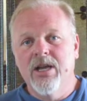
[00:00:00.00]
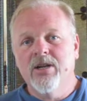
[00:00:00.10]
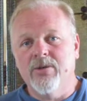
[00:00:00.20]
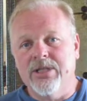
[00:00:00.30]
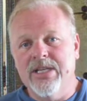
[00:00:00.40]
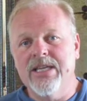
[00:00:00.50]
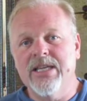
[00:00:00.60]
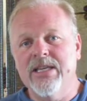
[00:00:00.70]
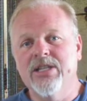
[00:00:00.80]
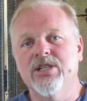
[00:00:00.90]
critiquing
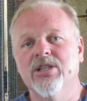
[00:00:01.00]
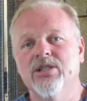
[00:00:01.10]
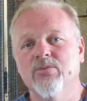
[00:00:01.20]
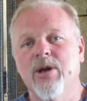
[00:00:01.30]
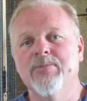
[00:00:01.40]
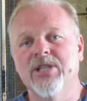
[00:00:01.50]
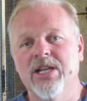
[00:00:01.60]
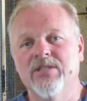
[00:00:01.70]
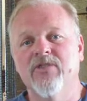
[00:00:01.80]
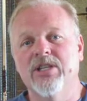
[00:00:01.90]
each other's
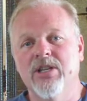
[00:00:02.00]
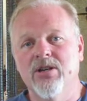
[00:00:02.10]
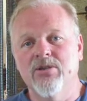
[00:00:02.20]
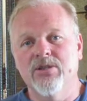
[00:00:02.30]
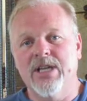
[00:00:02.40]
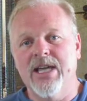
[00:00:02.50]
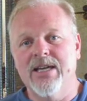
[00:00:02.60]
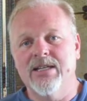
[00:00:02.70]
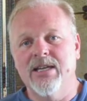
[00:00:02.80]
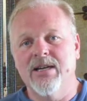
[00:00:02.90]
websites, videos,
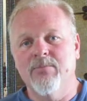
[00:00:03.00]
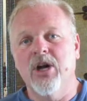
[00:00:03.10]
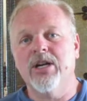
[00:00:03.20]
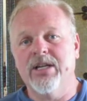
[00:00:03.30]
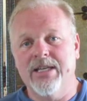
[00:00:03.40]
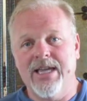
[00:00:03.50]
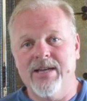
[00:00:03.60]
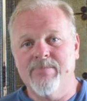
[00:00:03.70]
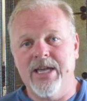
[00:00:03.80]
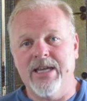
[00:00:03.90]
and marketing
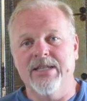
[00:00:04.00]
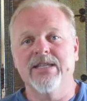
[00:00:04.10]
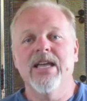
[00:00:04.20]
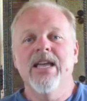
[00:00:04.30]
campaigns.